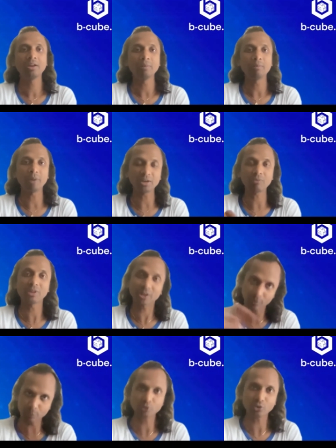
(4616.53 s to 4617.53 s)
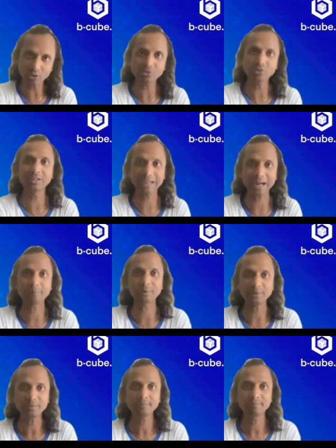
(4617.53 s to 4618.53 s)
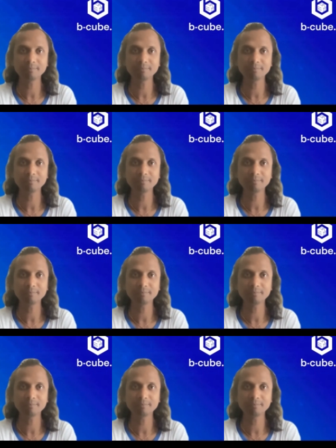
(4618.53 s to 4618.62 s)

But with cryptos also it happened.